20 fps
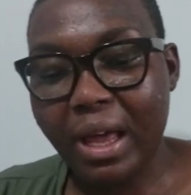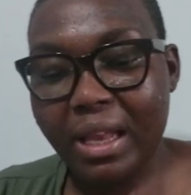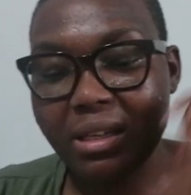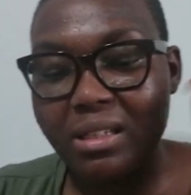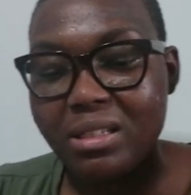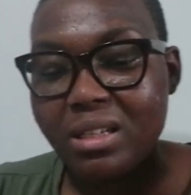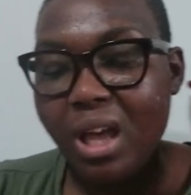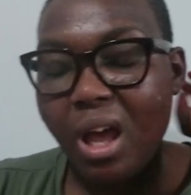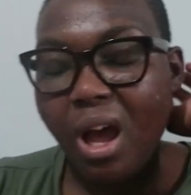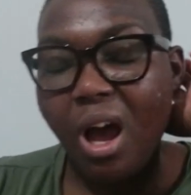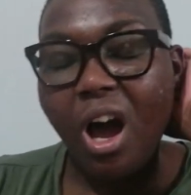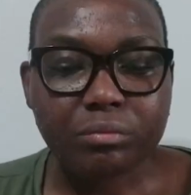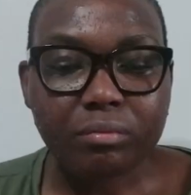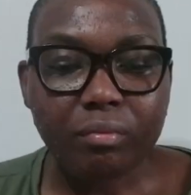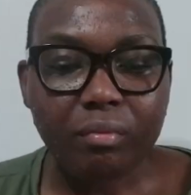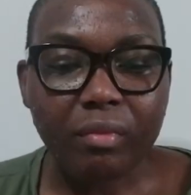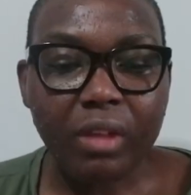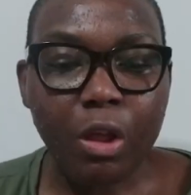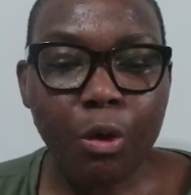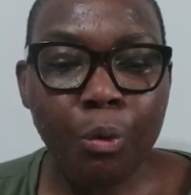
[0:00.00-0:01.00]
And
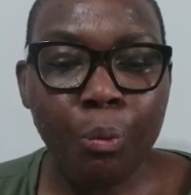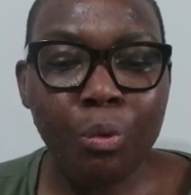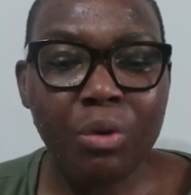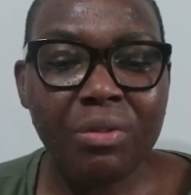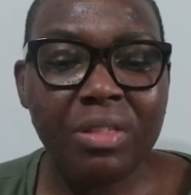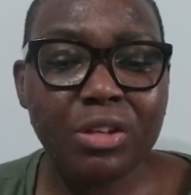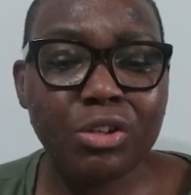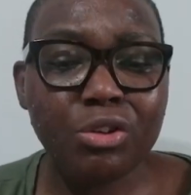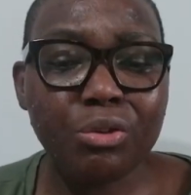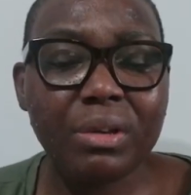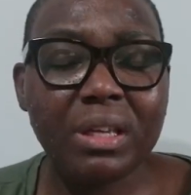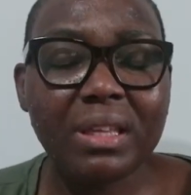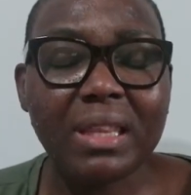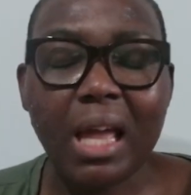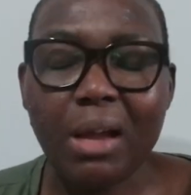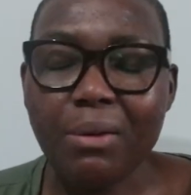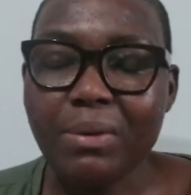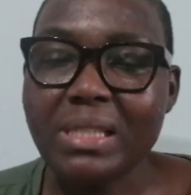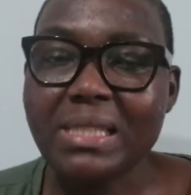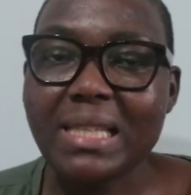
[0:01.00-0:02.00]
what they're doing
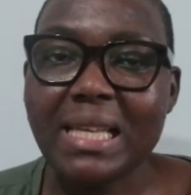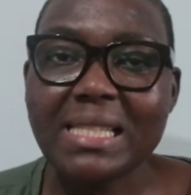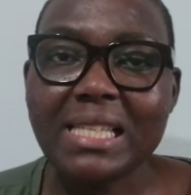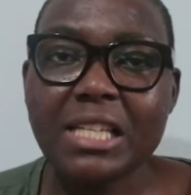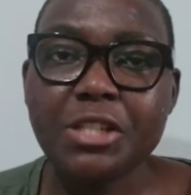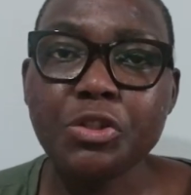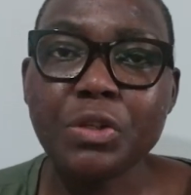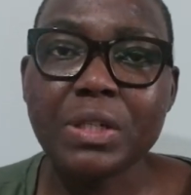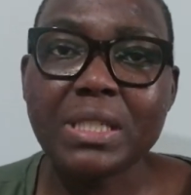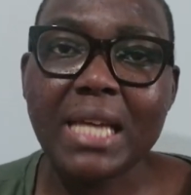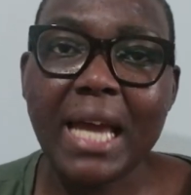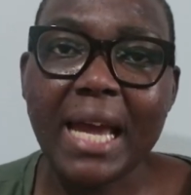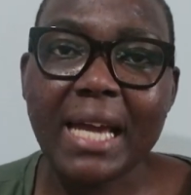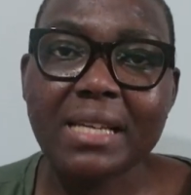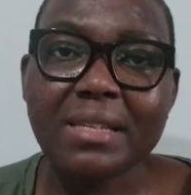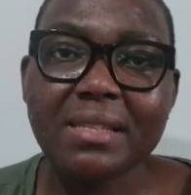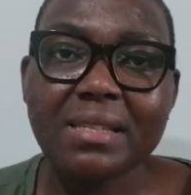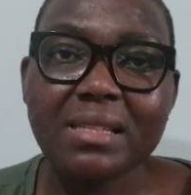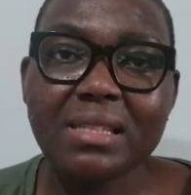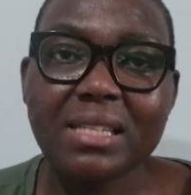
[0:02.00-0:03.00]
now is they send you a
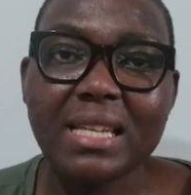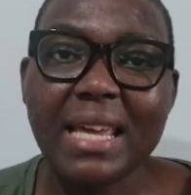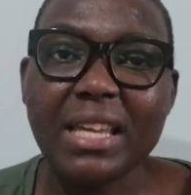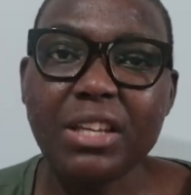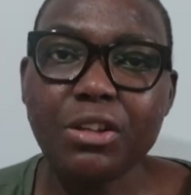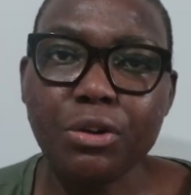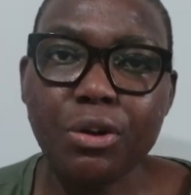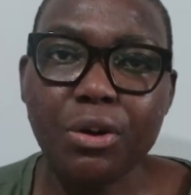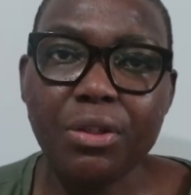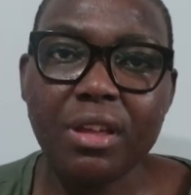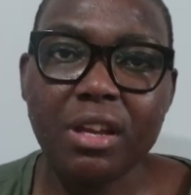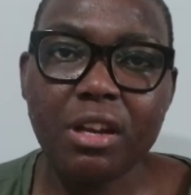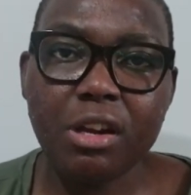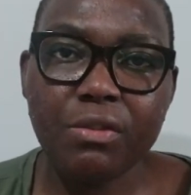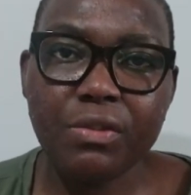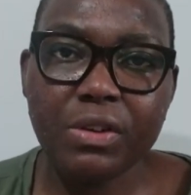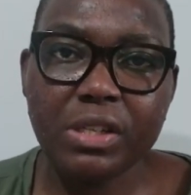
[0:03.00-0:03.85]
text to let you know that they